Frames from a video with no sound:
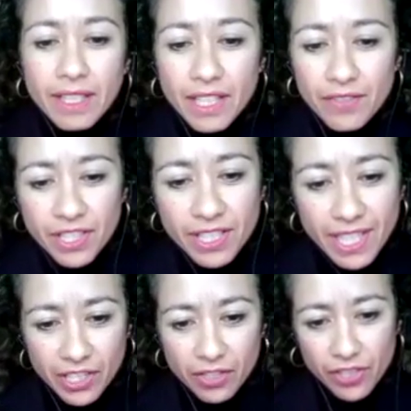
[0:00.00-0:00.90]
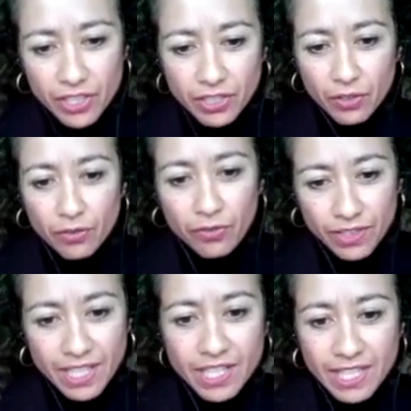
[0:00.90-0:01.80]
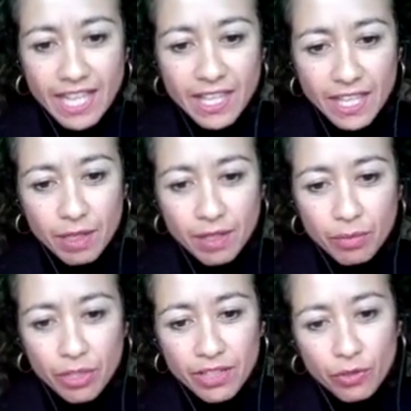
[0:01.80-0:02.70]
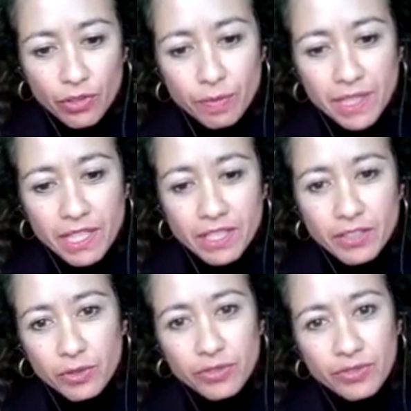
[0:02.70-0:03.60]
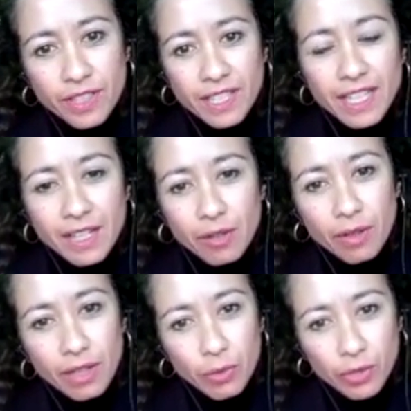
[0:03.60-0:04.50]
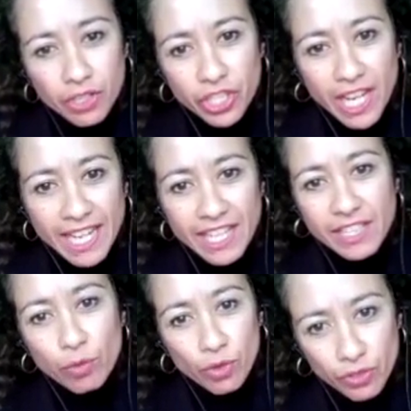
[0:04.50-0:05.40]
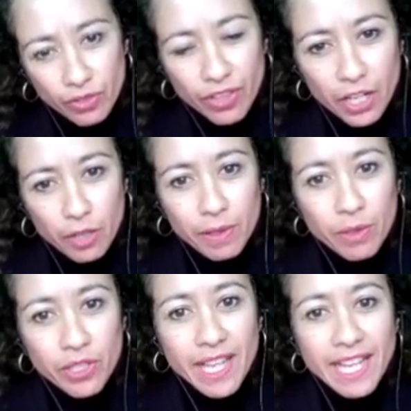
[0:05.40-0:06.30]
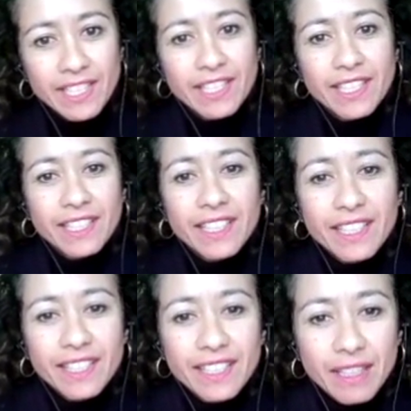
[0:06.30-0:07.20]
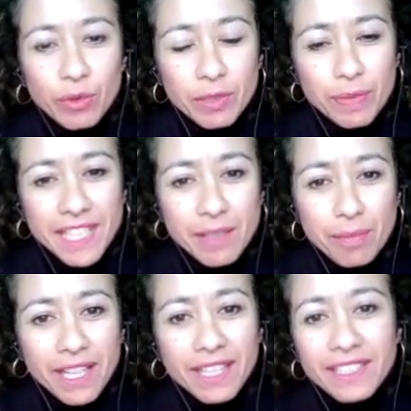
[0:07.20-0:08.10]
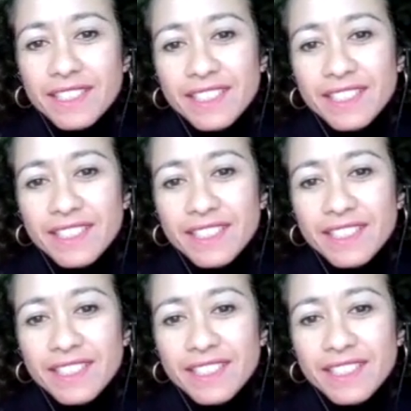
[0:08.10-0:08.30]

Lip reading: give us a sense of just sort of since then in brief, what's been the sort of, what's changed, what sort of therapy were you getting, and what's been the impact?